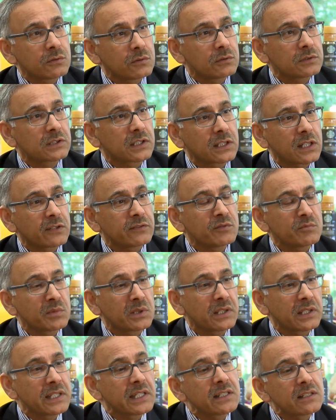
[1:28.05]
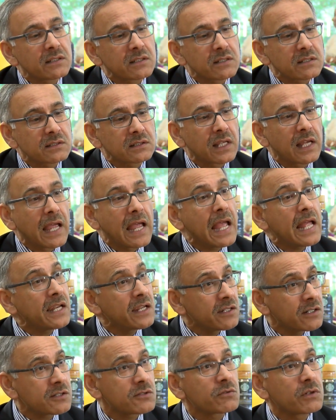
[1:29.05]
rules that government leaders
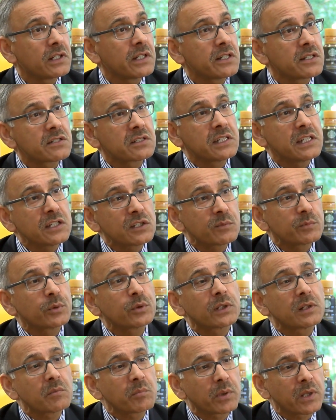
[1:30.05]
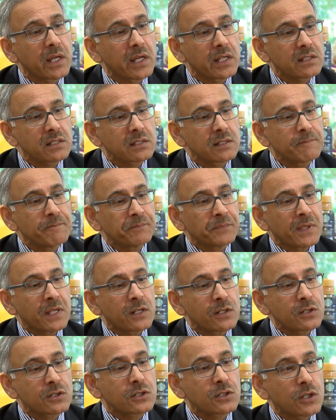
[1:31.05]
and industry leaders need to put in place
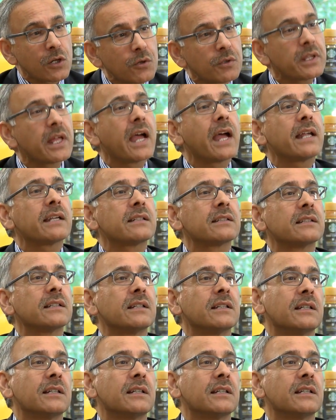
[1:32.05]
so that